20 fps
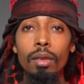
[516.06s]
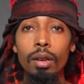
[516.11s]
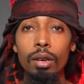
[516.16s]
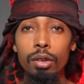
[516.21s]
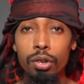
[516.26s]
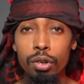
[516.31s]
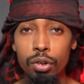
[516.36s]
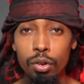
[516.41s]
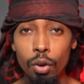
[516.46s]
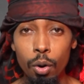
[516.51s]

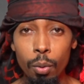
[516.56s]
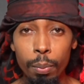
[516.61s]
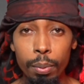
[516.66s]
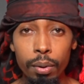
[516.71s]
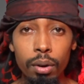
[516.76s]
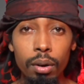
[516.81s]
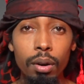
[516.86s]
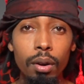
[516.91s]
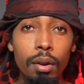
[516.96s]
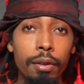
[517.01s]

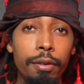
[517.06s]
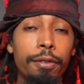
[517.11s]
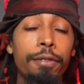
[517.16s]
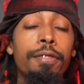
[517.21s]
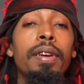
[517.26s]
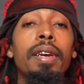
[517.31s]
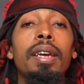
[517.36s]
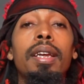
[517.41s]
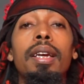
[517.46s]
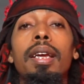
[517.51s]
Sober,
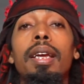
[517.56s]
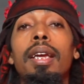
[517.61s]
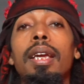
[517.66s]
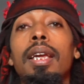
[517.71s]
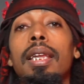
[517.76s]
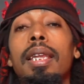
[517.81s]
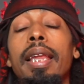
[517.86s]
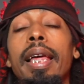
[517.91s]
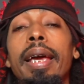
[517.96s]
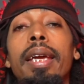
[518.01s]
fit,
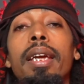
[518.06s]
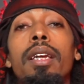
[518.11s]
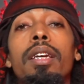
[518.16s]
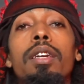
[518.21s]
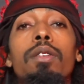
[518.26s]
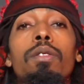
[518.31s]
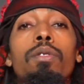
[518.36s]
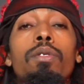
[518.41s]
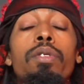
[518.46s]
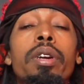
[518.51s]
enlightened,
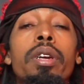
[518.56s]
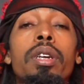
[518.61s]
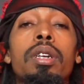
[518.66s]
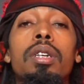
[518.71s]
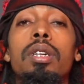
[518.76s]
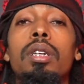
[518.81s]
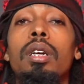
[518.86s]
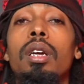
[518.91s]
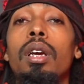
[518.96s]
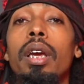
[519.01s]
and
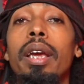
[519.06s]
rich.